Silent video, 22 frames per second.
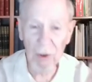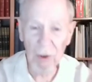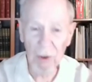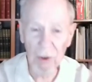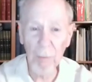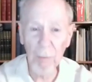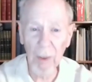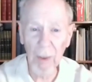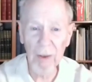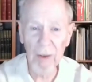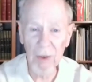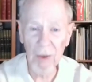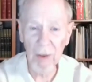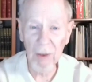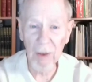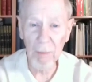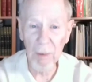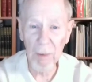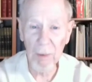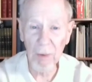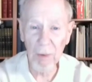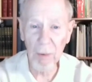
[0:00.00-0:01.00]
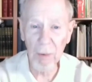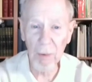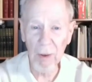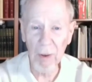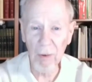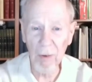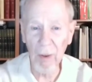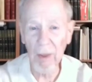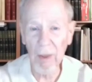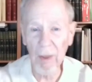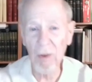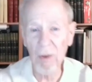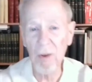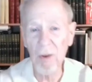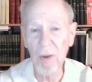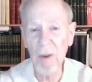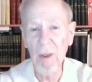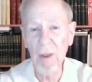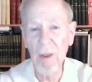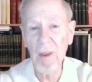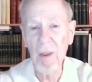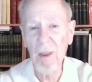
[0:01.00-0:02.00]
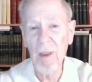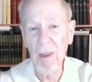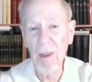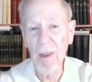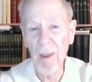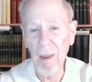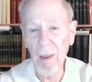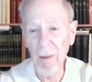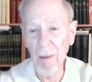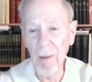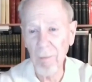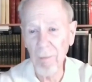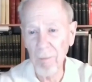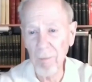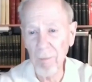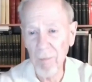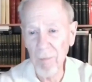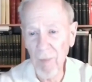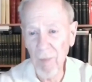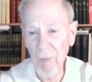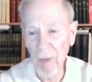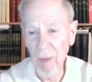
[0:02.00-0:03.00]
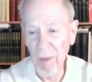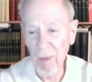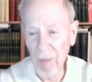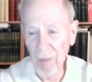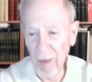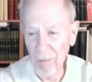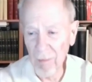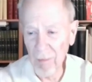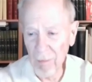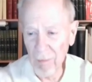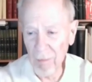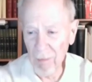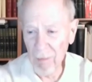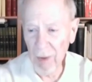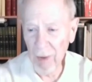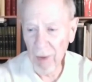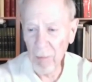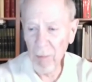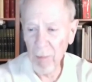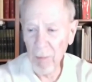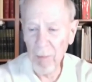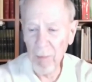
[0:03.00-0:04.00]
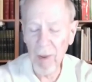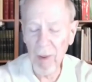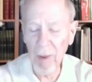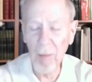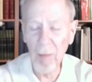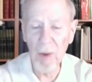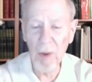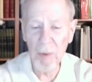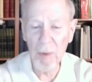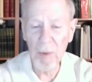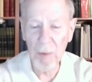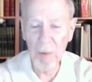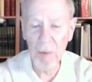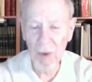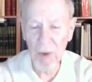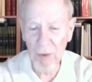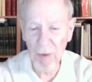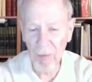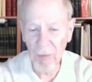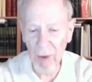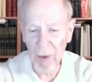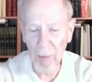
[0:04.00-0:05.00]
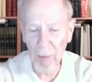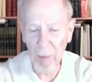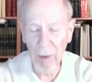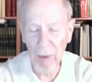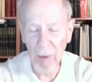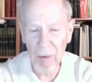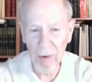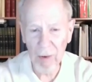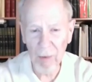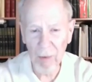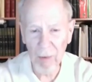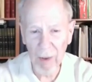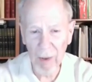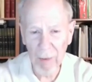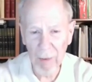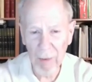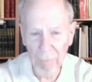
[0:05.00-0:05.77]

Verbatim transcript: pricing between grades, um, then, then we become more specific about the grade.